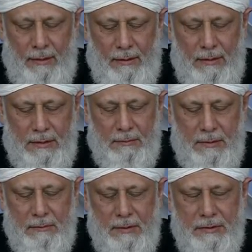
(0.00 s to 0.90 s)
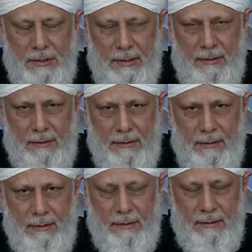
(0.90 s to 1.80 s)
Explaining a very
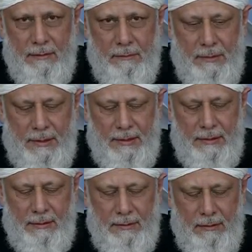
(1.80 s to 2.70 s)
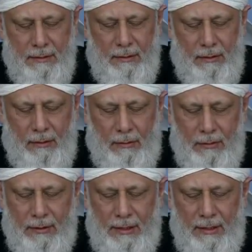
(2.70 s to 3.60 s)
important uh, advice to the members, he
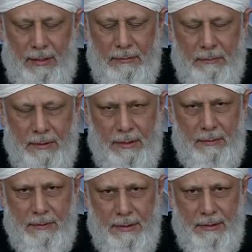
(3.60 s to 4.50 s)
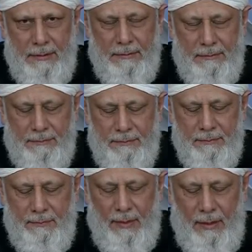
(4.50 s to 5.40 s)
said, Huzur says that the time is
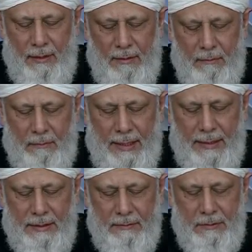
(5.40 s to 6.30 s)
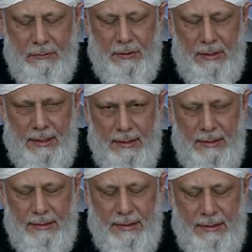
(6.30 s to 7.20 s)
uh, going very bad
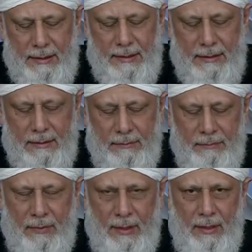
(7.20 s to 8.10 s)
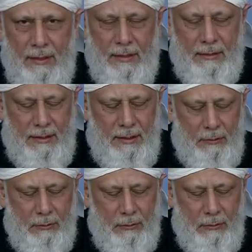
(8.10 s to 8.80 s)
and uh, and,